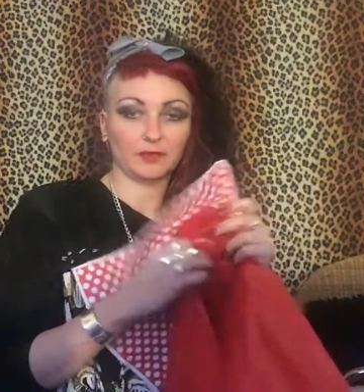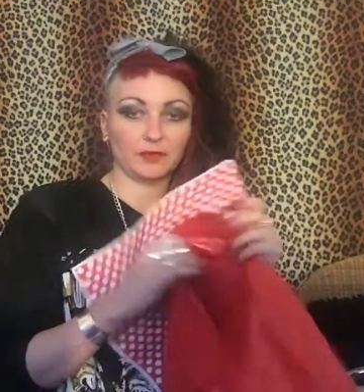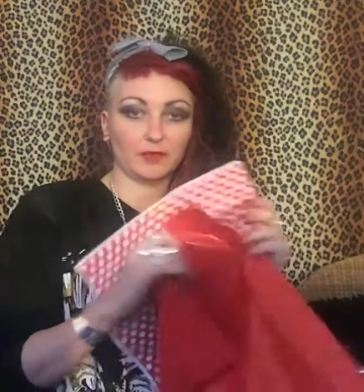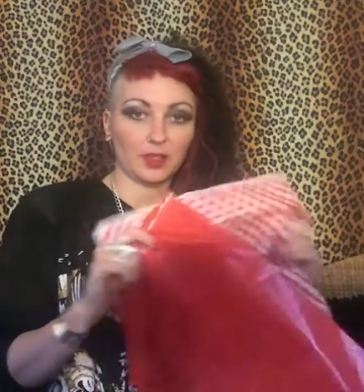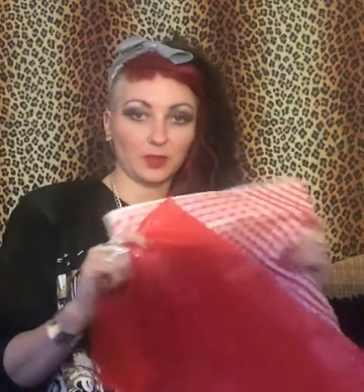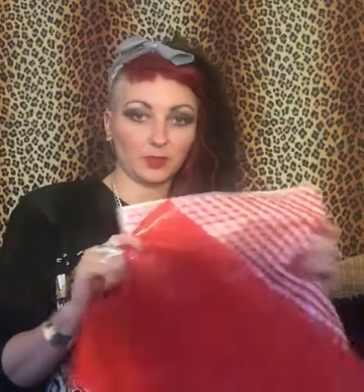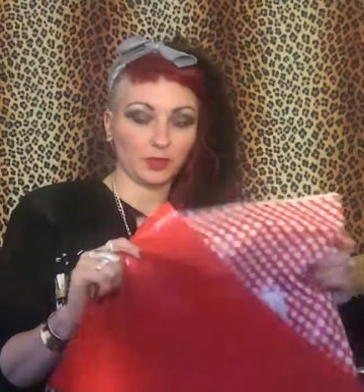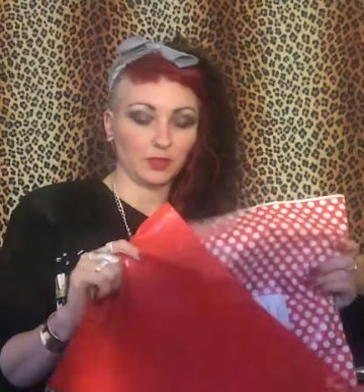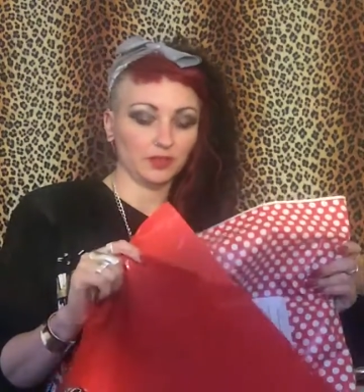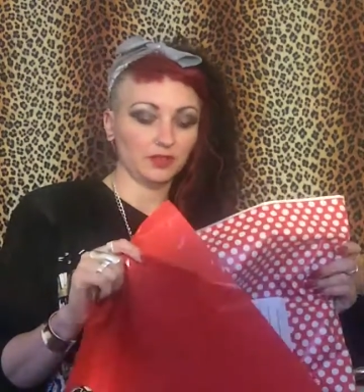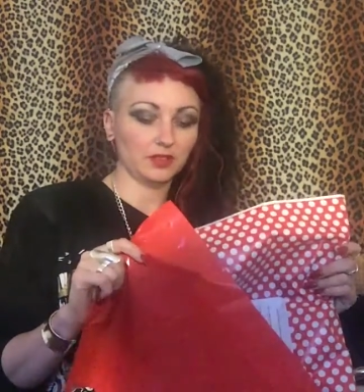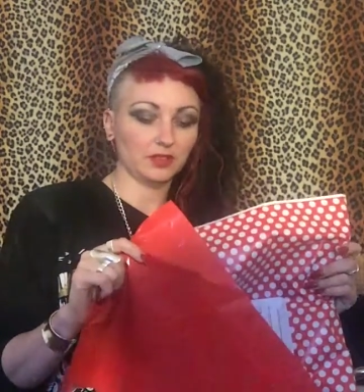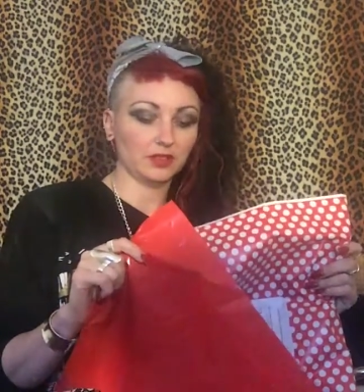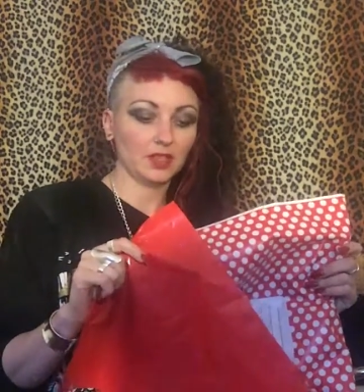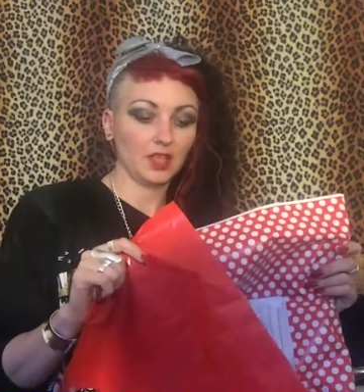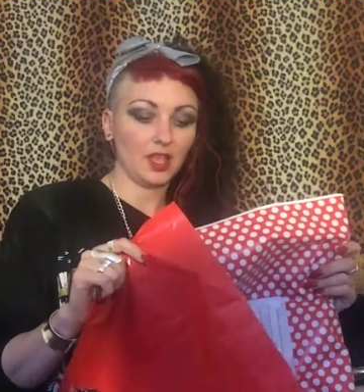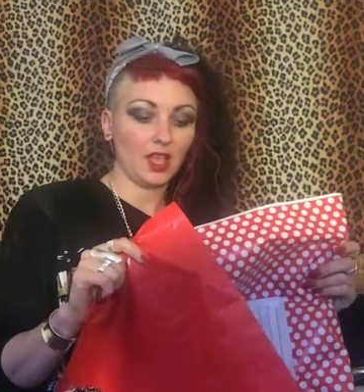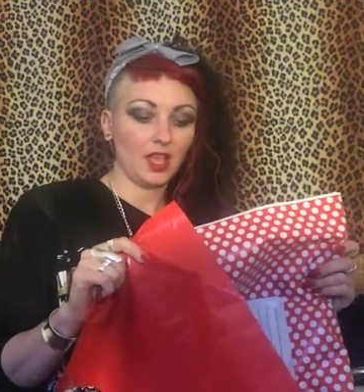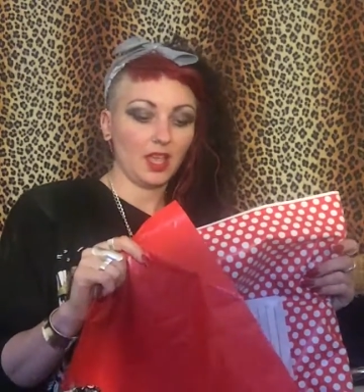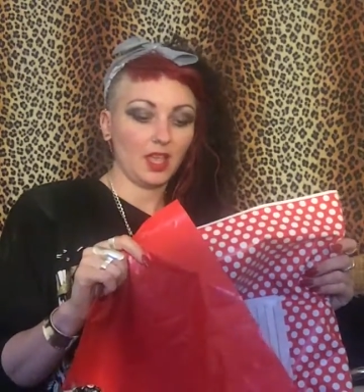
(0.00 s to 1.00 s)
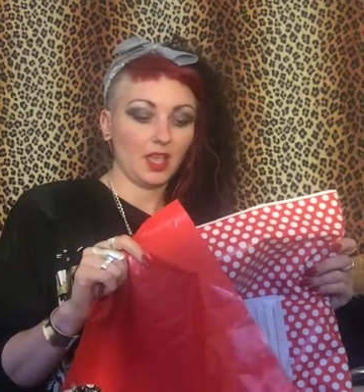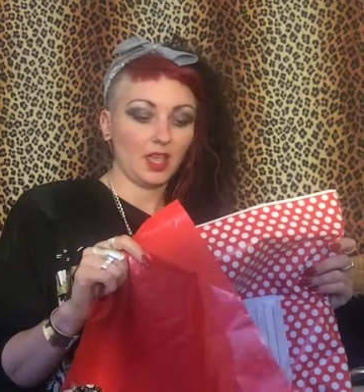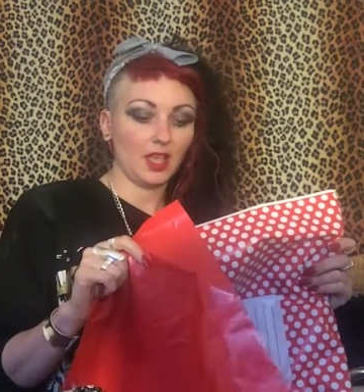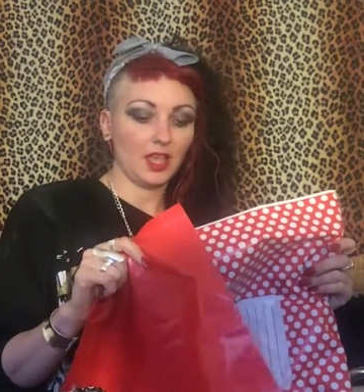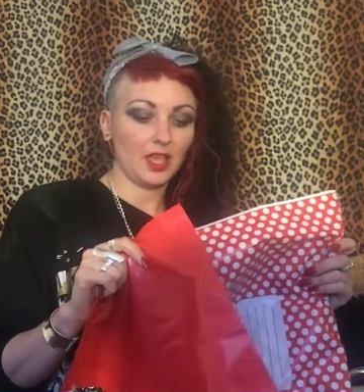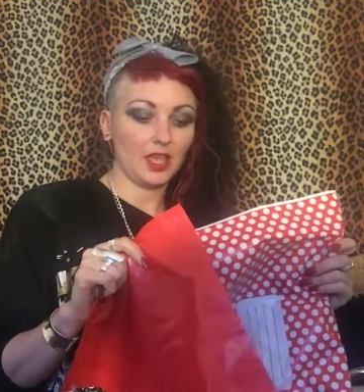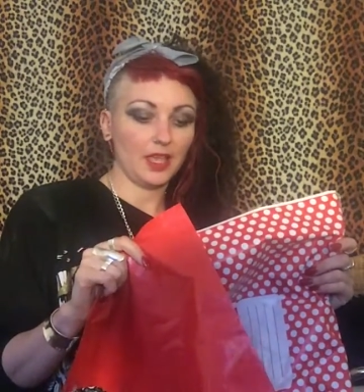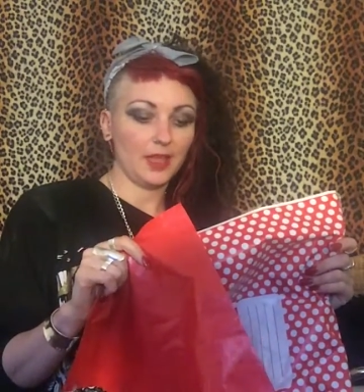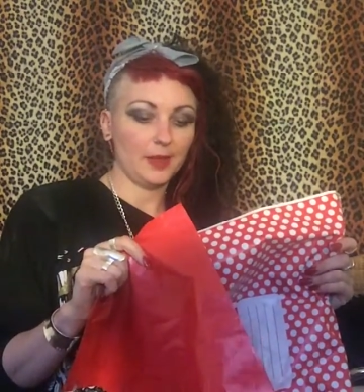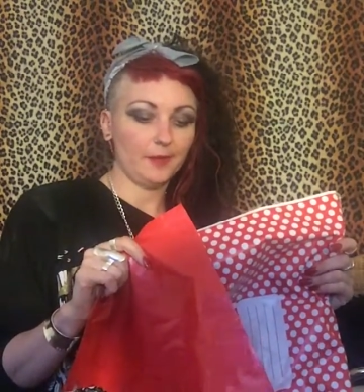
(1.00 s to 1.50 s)
red ones.
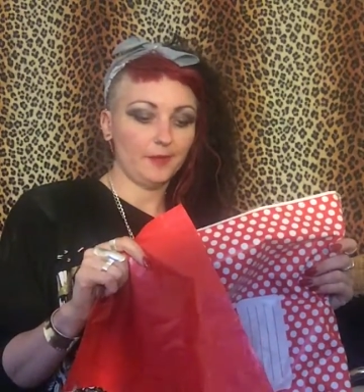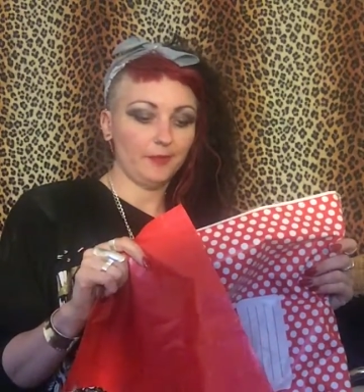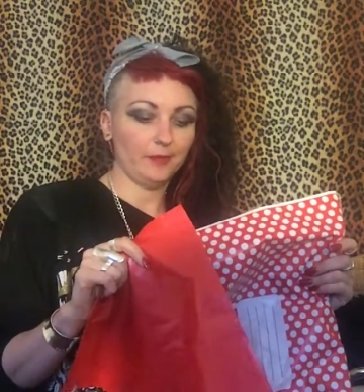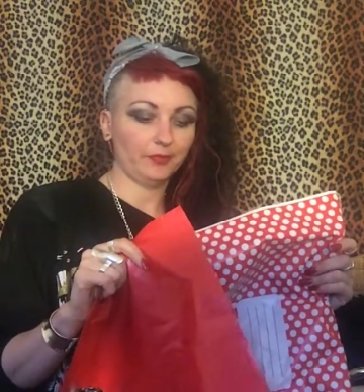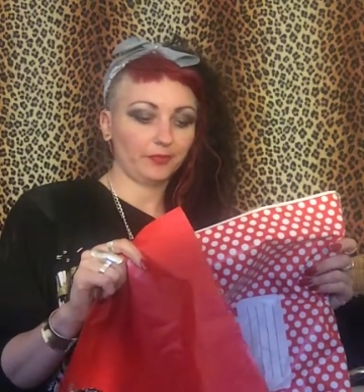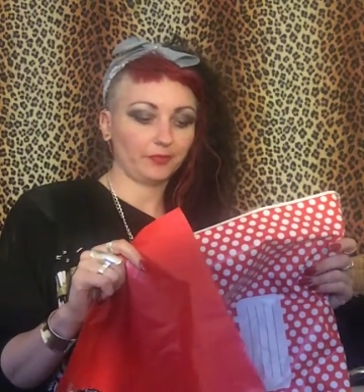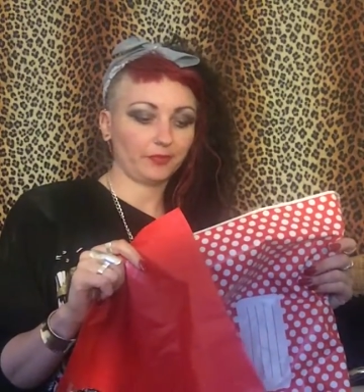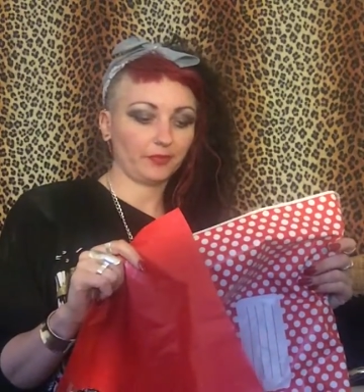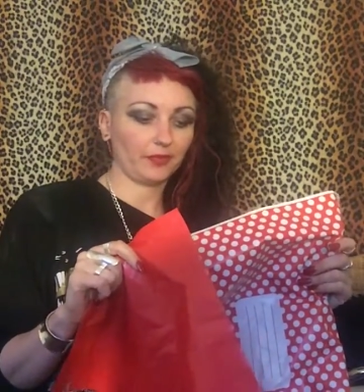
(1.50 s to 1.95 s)
Um,